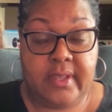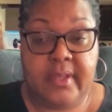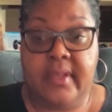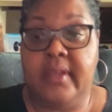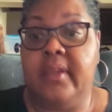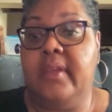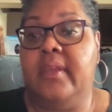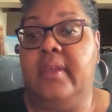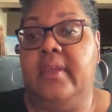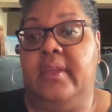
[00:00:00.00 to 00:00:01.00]

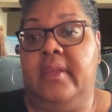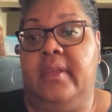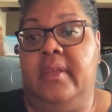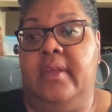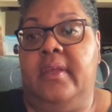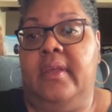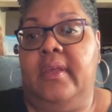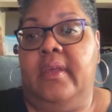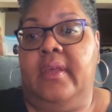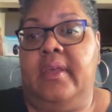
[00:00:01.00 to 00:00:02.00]
[no speech]